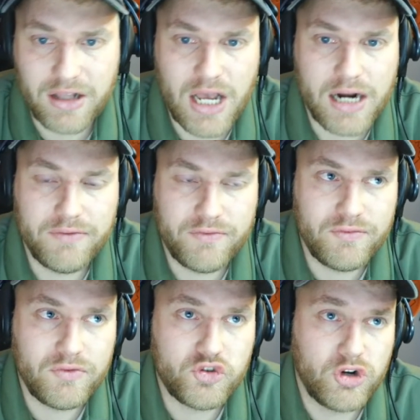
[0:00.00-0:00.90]
a lot of
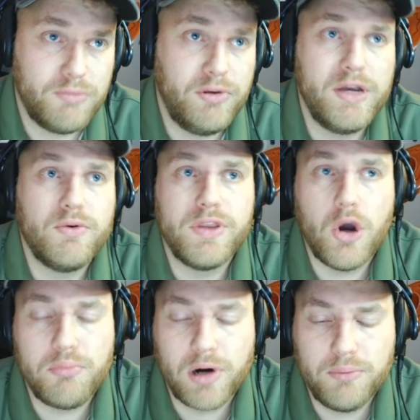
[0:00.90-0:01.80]
dribbling with
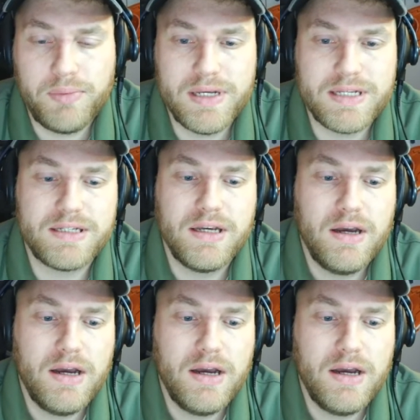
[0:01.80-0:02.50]
no purpose,